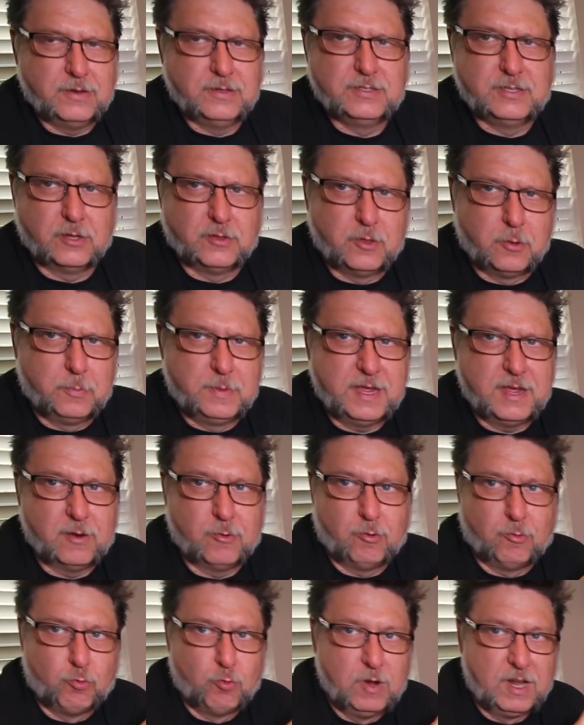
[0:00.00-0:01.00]
So there'll be
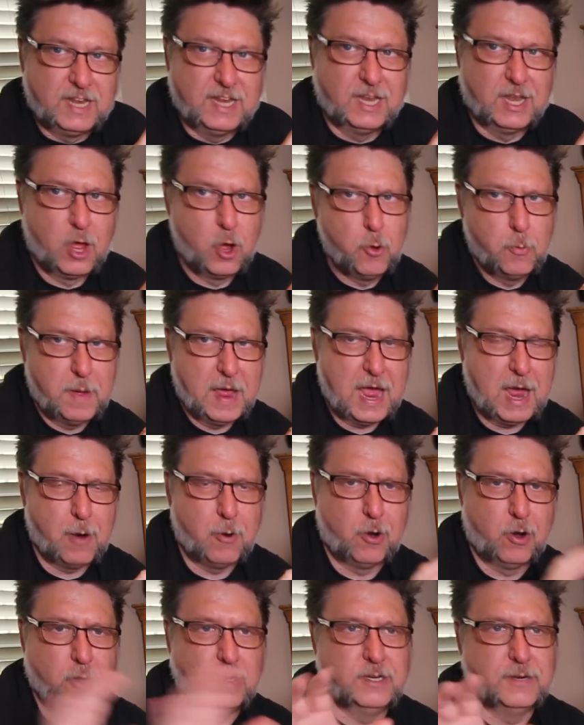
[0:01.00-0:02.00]
a really low
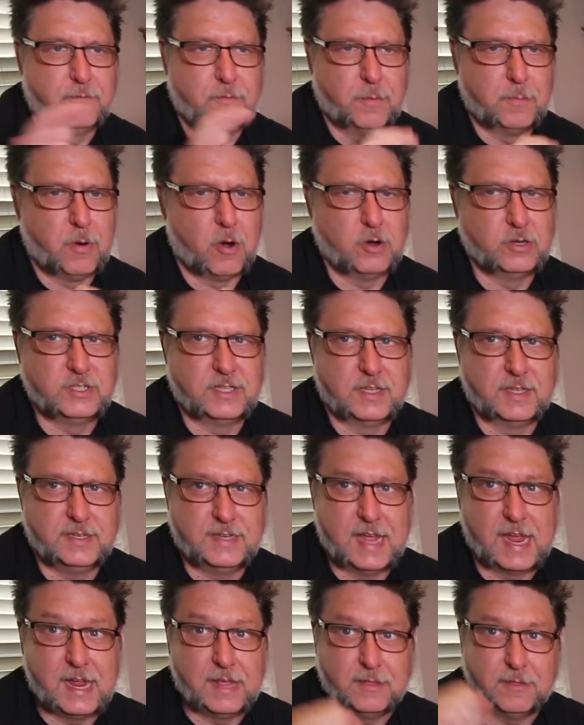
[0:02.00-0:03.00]
power at different parts of the
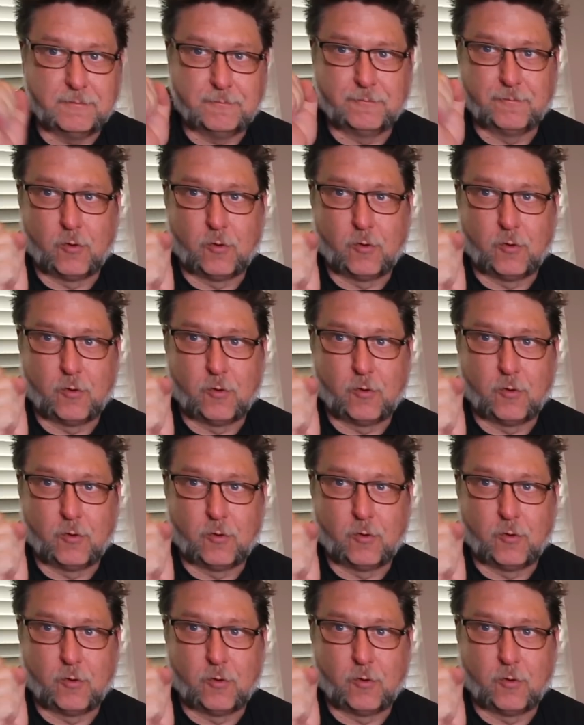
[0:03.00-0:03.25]
day and then